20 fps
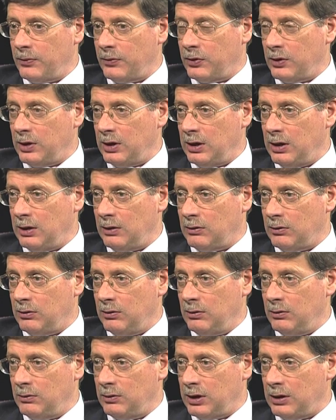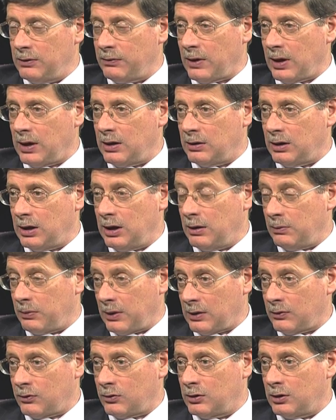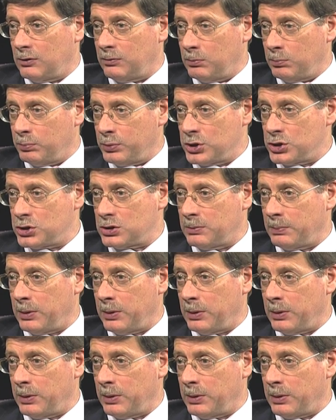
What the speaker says: the DFID, that's the British